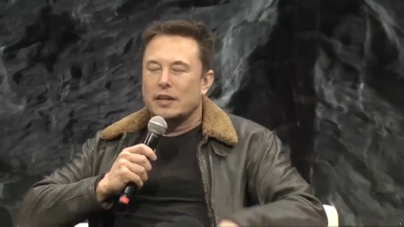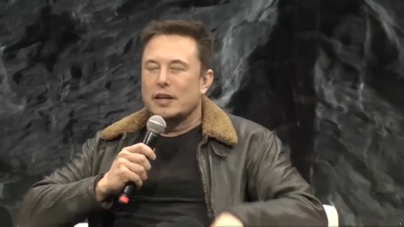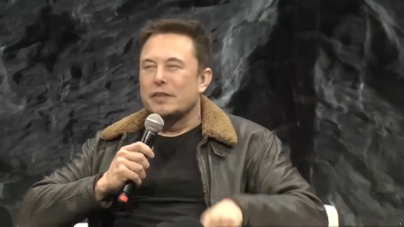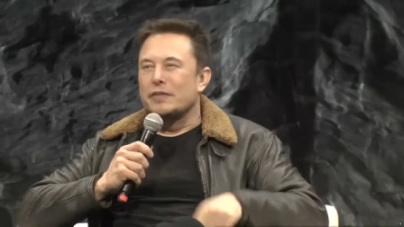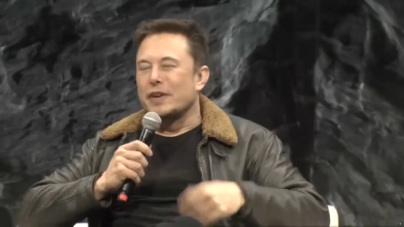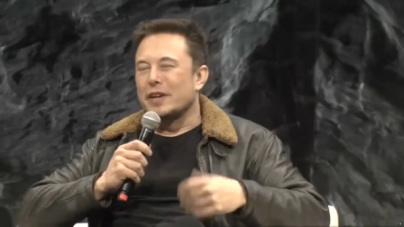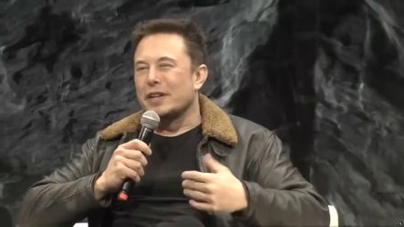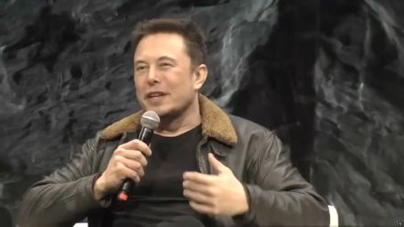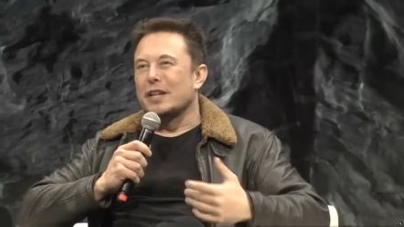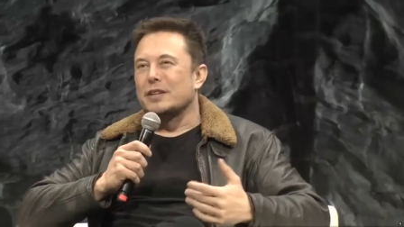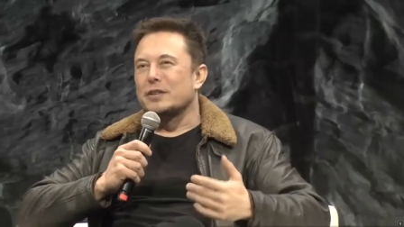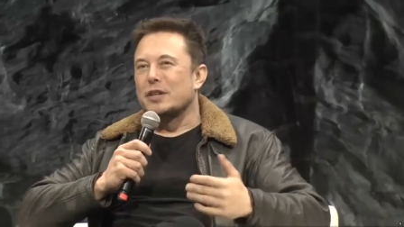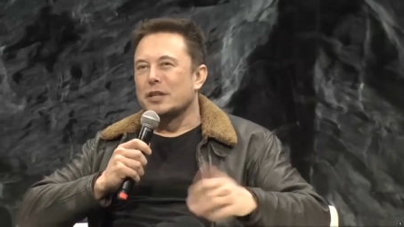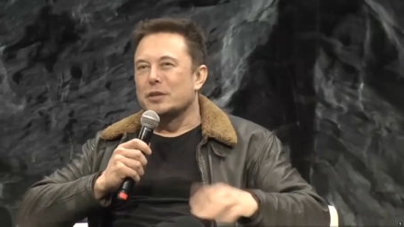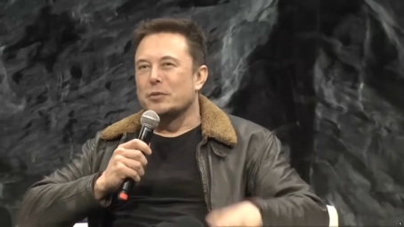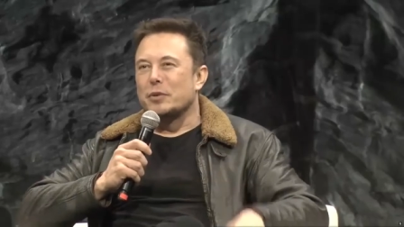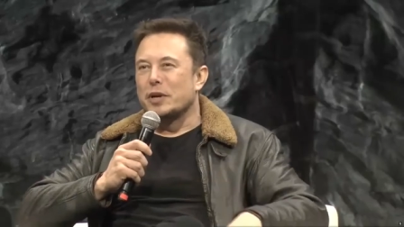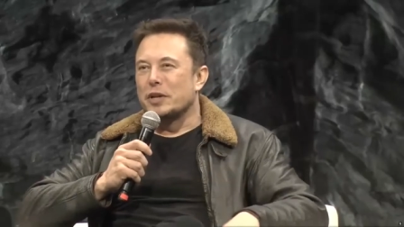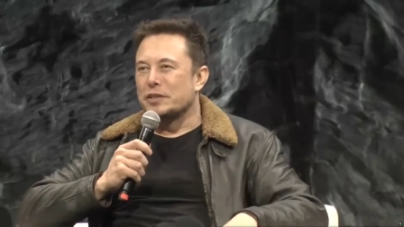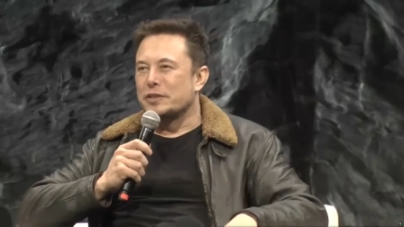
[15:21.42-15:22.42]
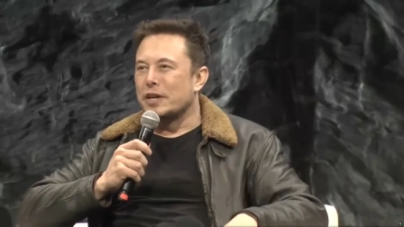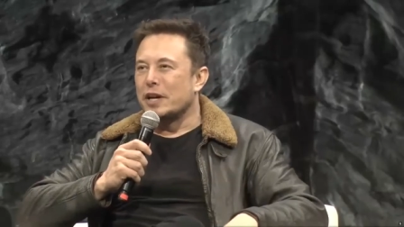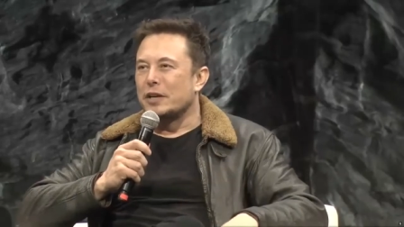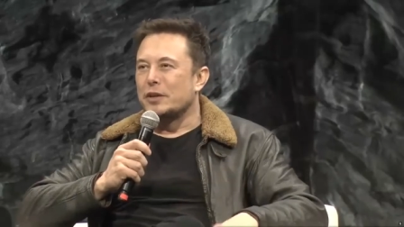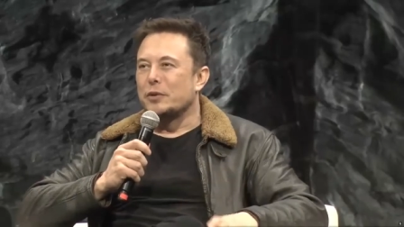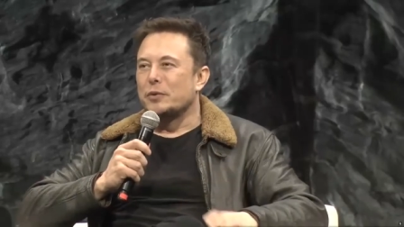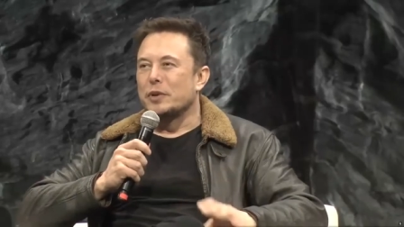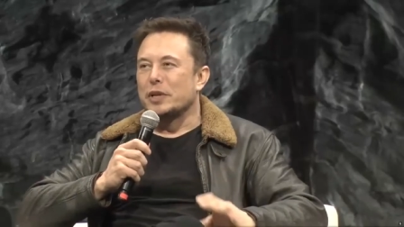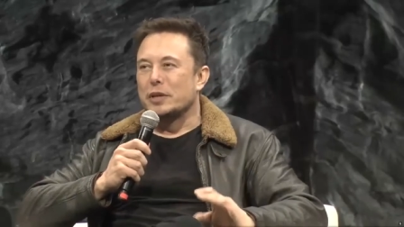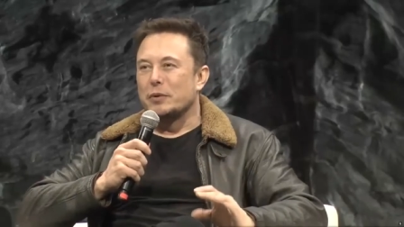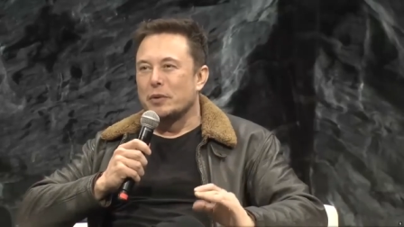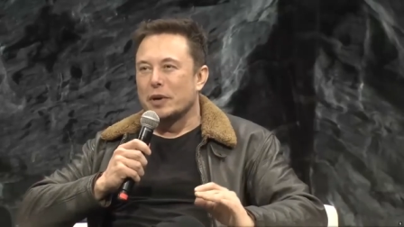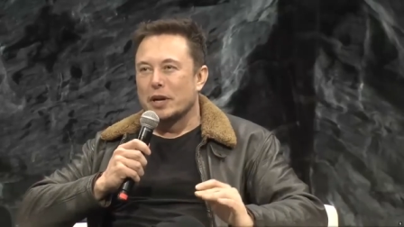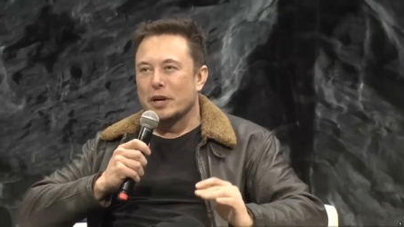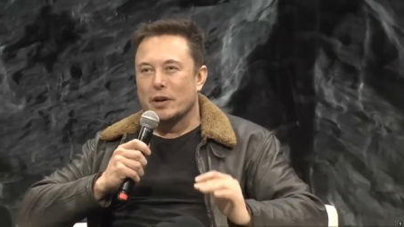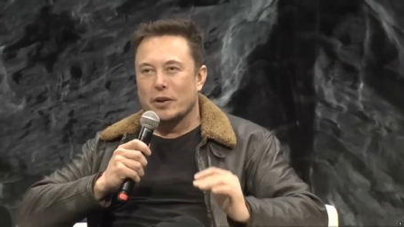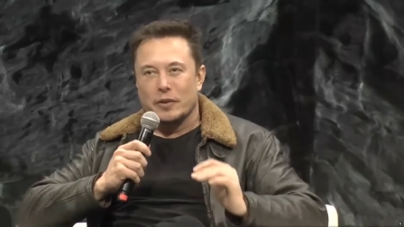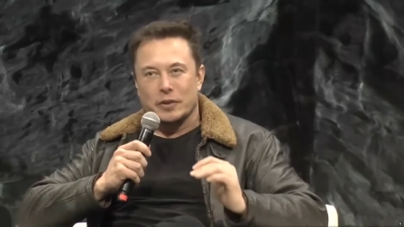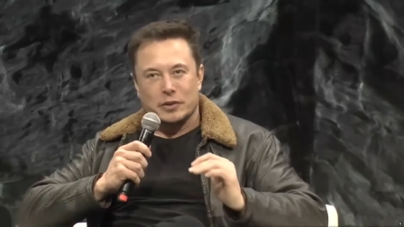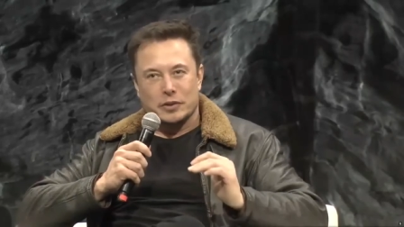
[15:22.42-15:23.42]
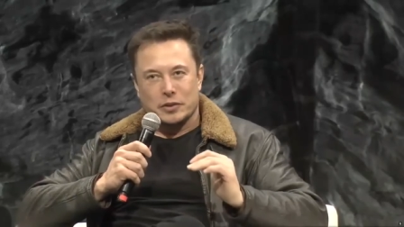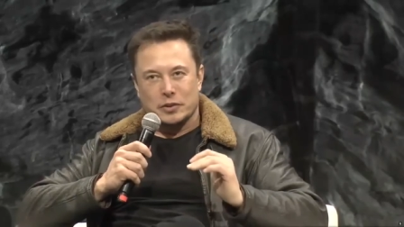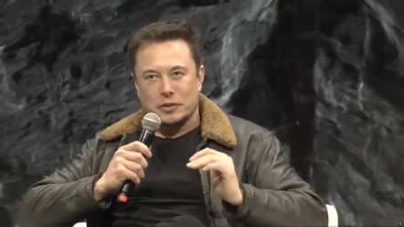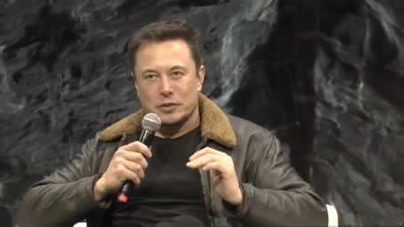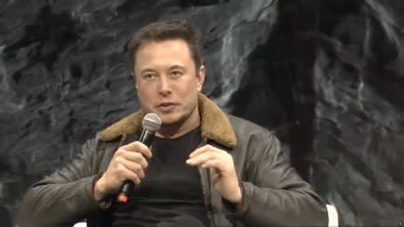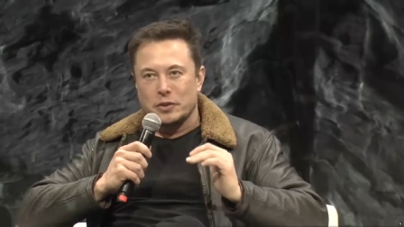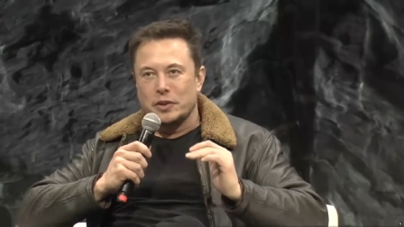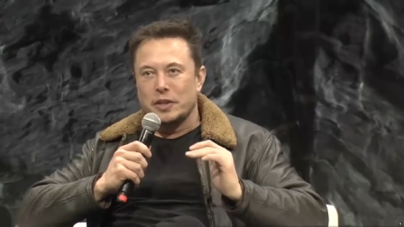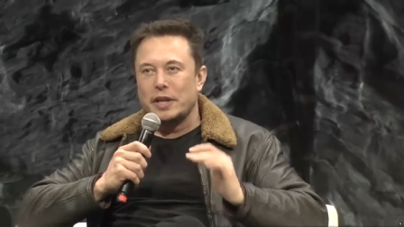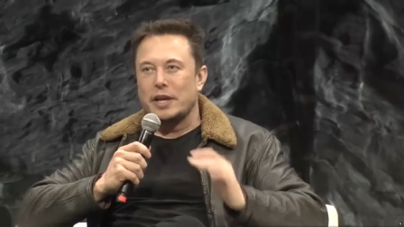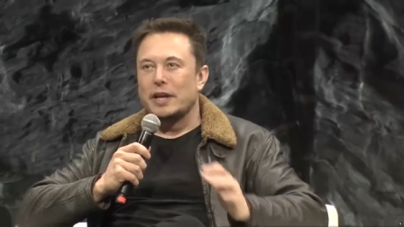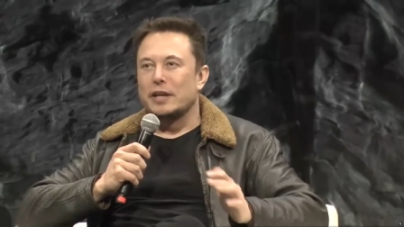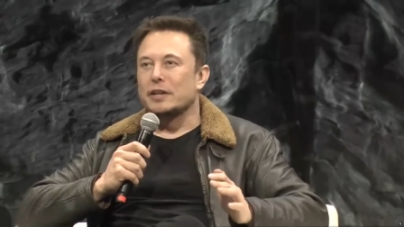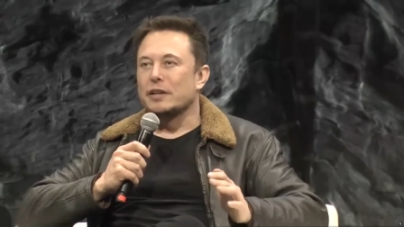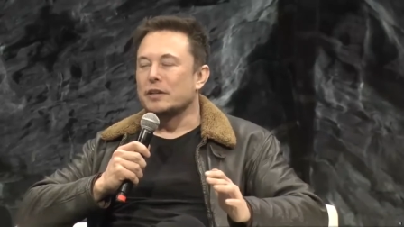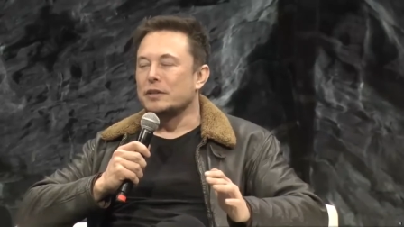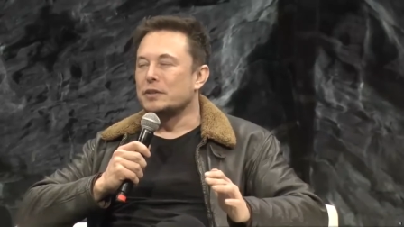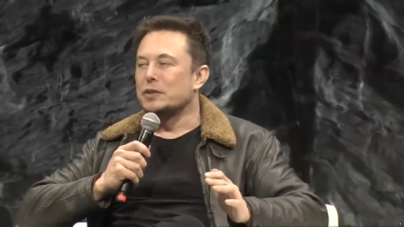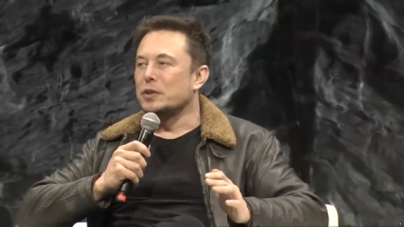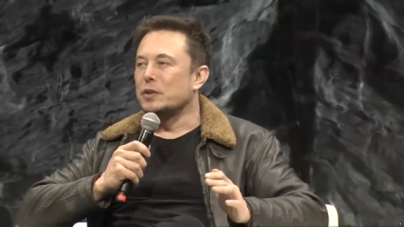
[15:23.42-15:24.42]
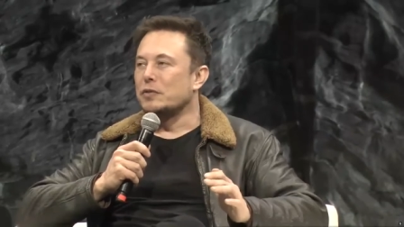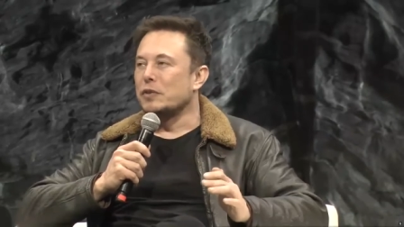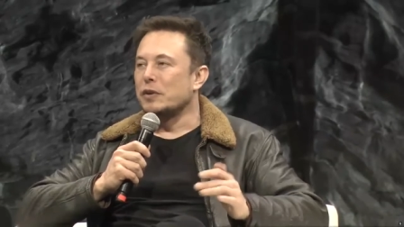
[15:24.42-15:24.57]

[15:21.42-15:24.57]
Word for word: that, that's where I decided you really want to go to the end consumer.